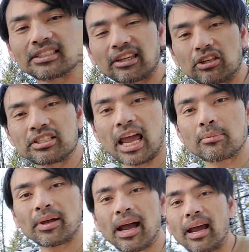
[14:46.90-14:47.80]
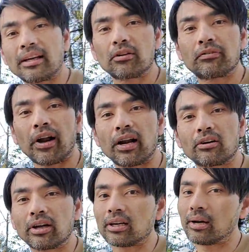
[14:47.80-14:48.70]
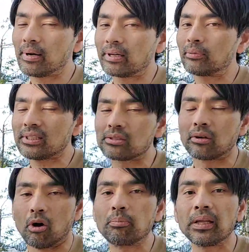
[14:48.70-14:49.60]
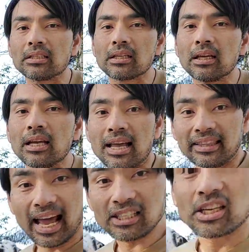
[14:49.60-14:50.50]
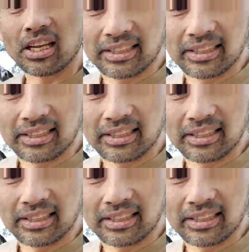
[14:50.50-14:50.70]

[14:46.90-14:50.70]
is like you standing behind your friend going, come on, can we just go, please? That's